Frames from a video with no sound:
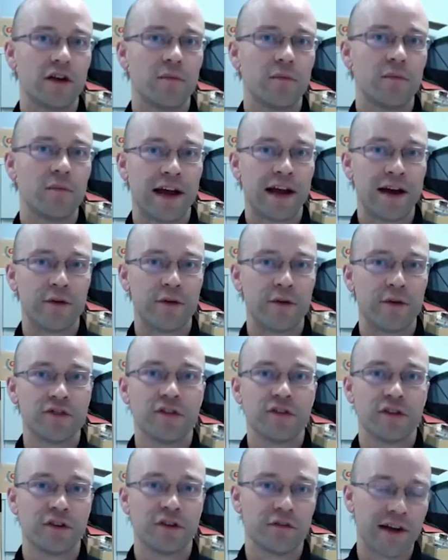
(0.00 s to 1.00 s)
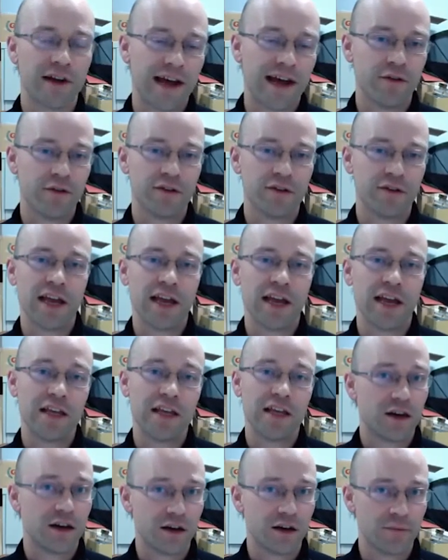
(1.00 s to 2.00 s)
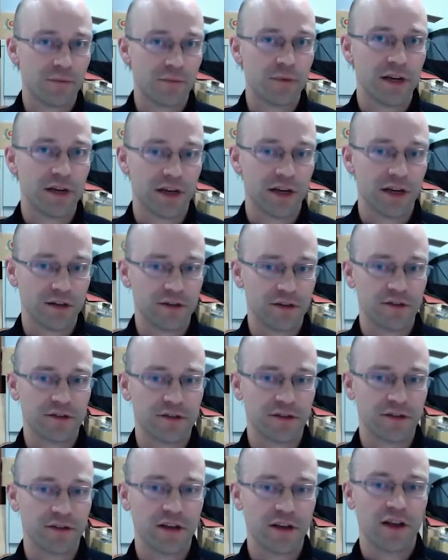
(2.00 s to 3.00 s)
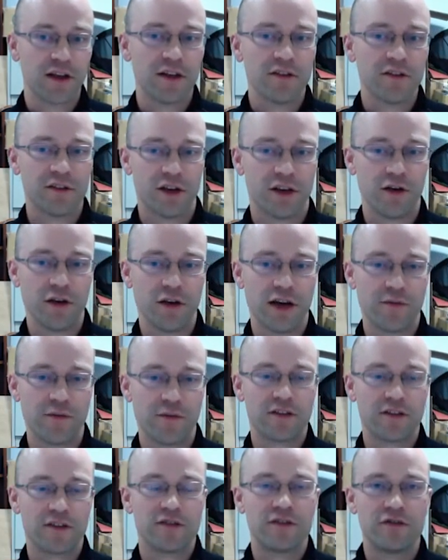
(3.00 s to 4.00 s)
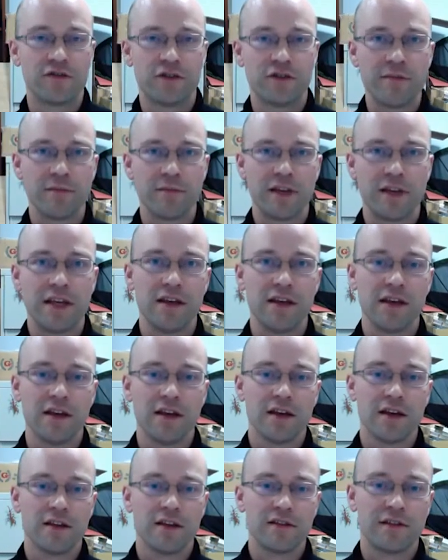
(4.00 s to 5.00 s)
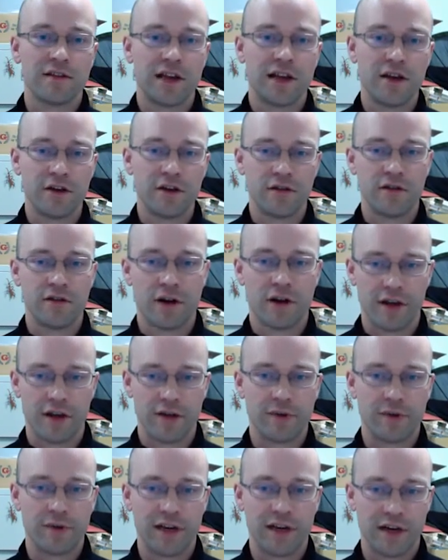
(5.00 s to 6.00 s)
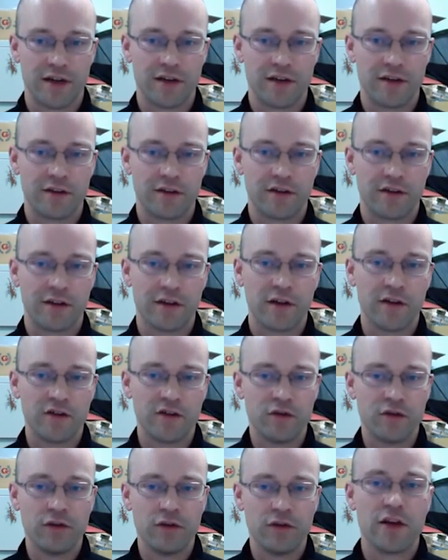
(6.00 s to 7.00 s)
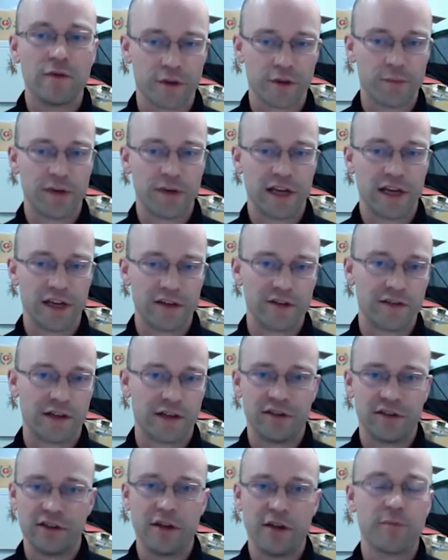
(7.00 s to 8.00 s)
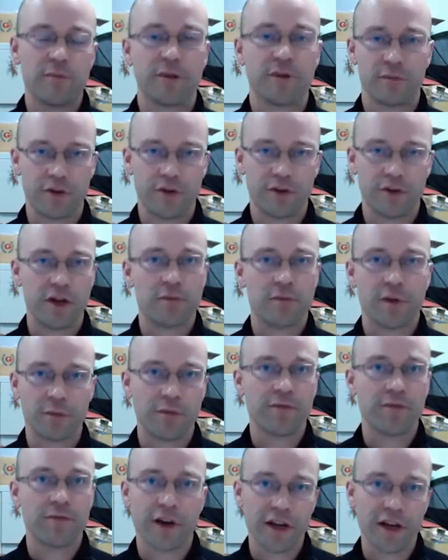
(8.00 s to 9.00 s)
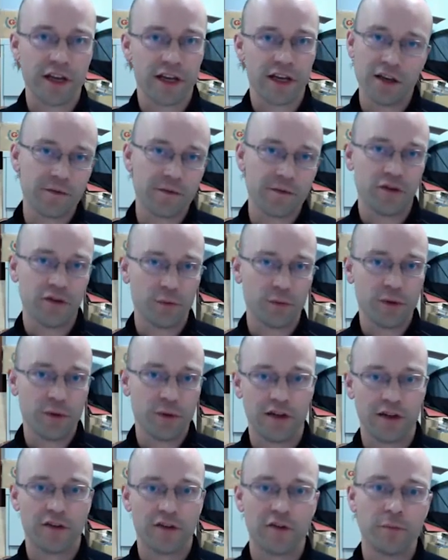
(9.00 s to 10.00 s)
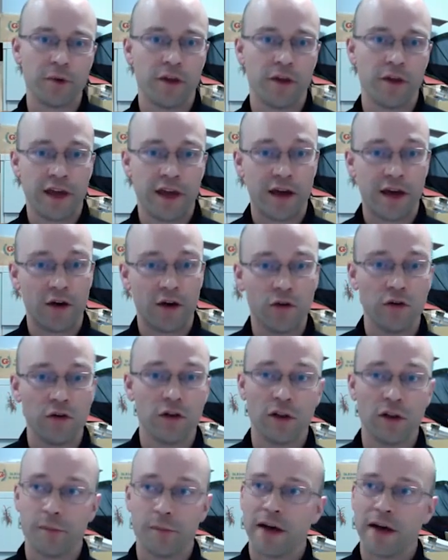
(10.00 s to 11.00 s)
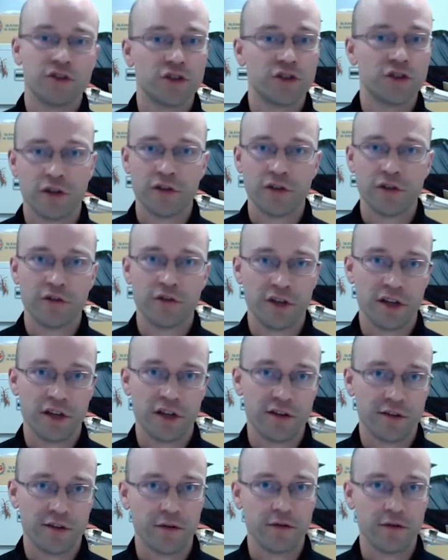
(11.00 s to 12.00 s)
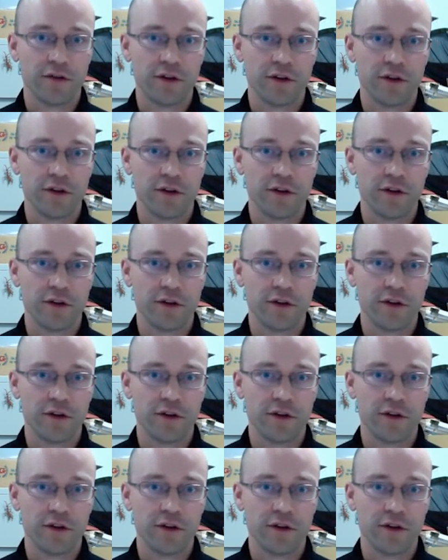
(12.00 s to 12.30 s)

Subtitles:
browse to the ground any young plants. So you have an extremely slow-growing plant. It's all over the place. Like, there's no problem finding individual plants, but they are all about 200 years old.